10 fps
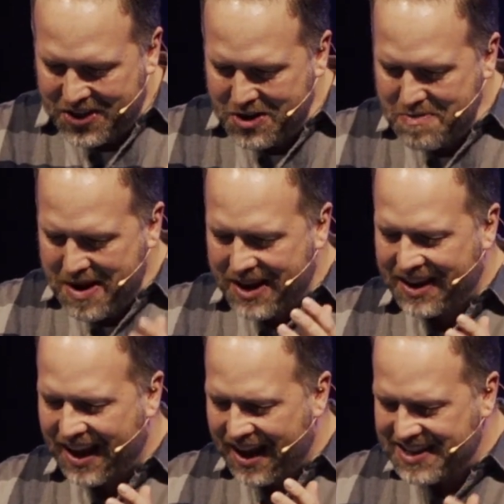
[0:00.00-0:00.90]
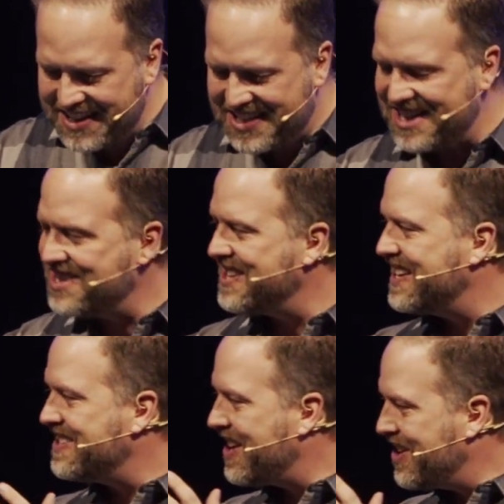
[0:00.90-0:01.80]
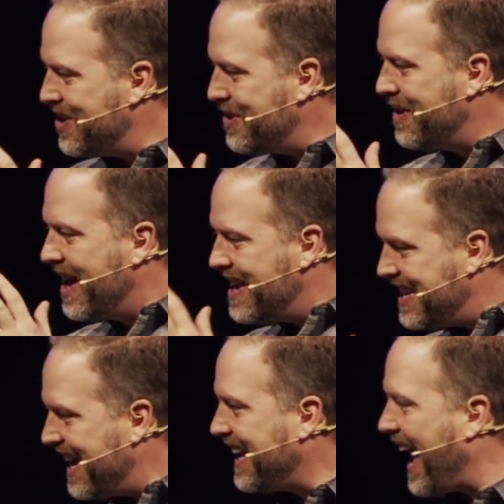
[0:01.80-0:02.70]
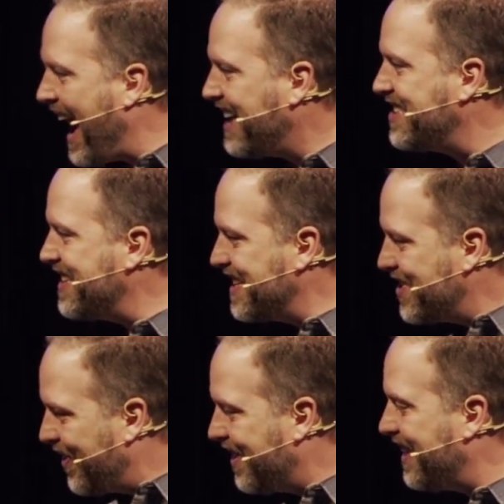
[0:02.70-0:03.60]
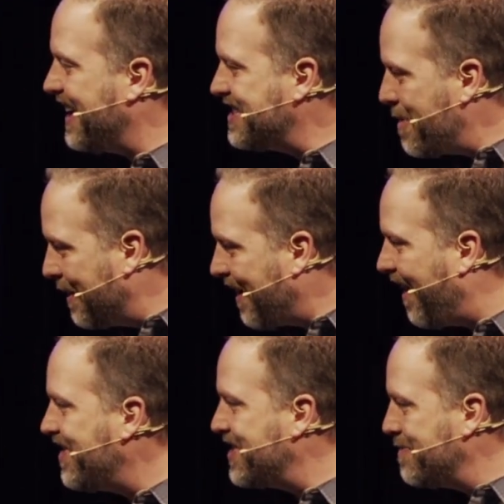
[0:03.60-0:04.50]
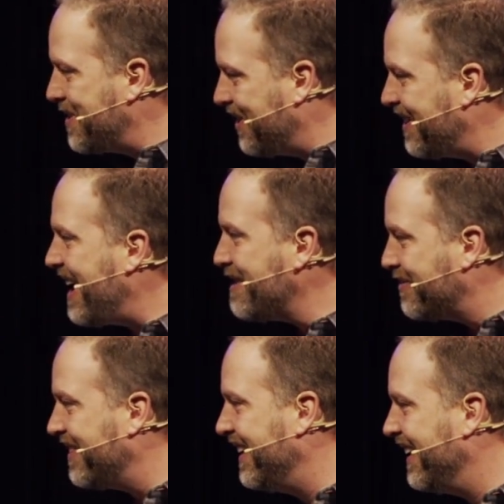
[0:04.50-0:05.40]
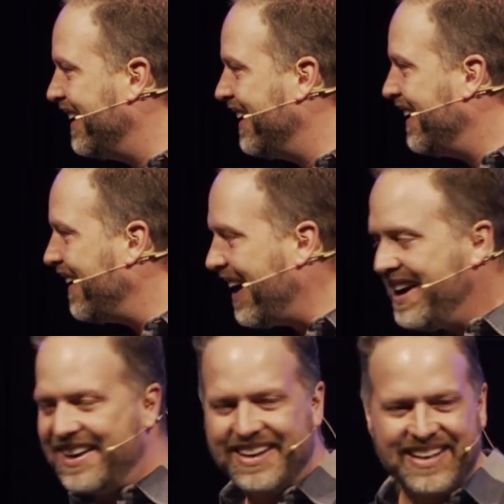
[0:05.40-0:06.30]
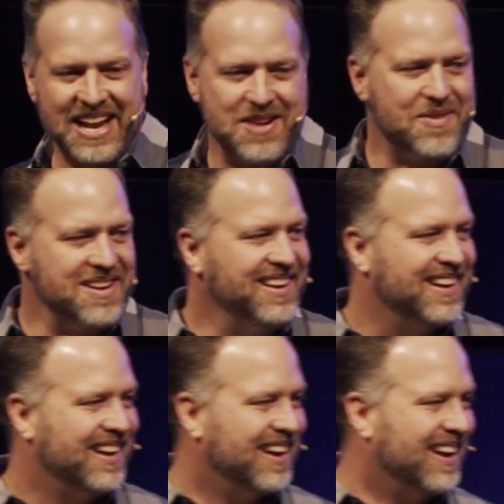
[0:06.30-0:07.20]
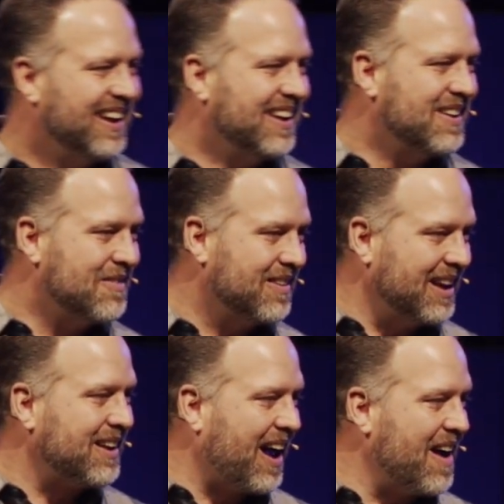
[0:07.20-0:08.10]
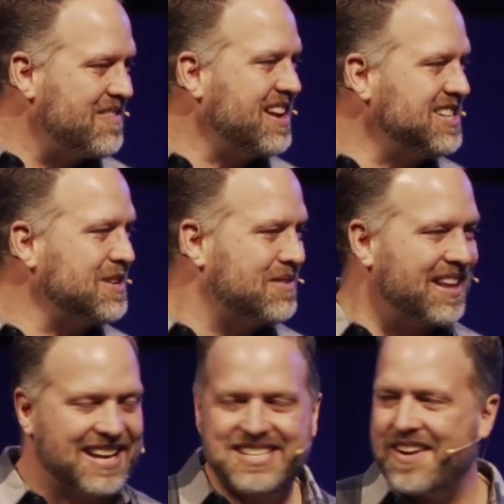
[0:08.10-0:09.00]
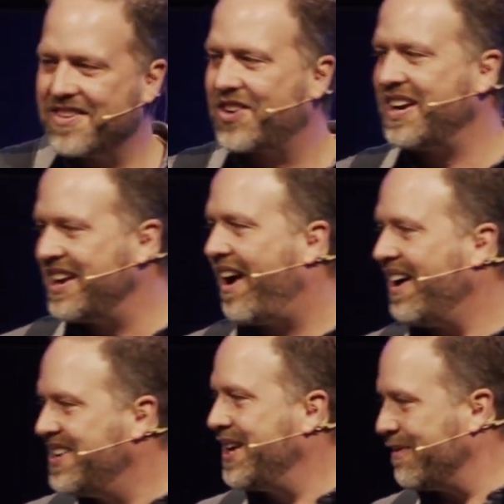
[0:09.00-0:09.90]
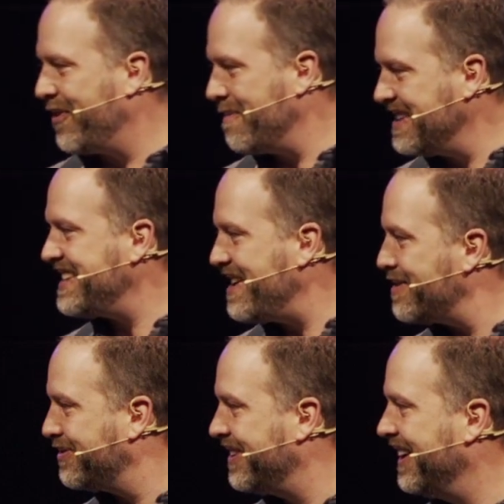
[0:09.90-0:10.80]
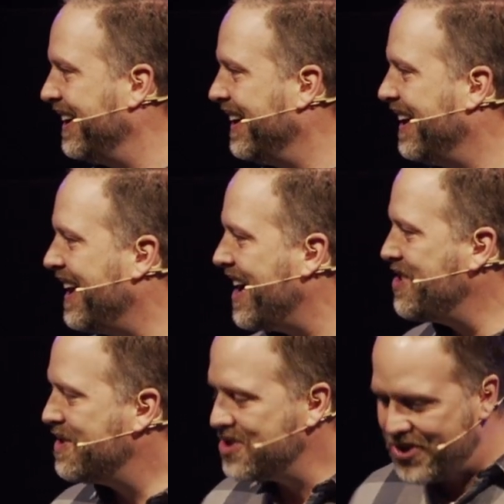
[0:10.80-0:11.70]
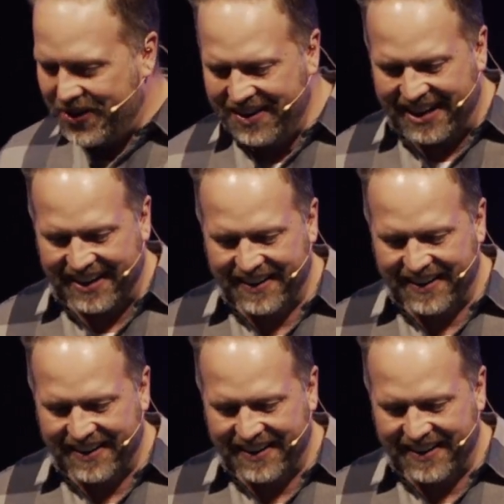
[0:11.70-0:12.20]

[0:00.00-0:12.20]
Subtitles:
you make decisions and you take actions for things that bring hardship to your life, right? Anyone? Like, I've done some things that have created hardship for myself, and you endure it.